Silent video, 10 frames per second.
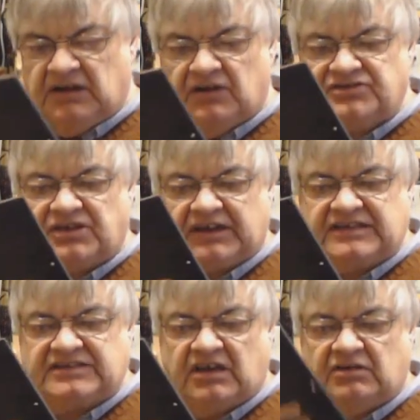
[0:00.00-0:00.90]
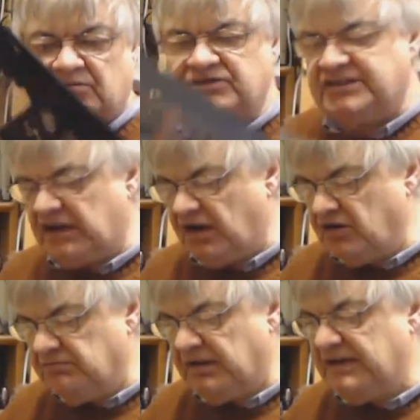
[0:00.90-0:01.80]
It looks like it's was that
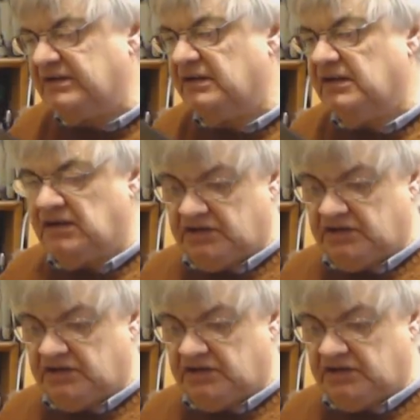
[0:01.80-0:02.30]
homemade?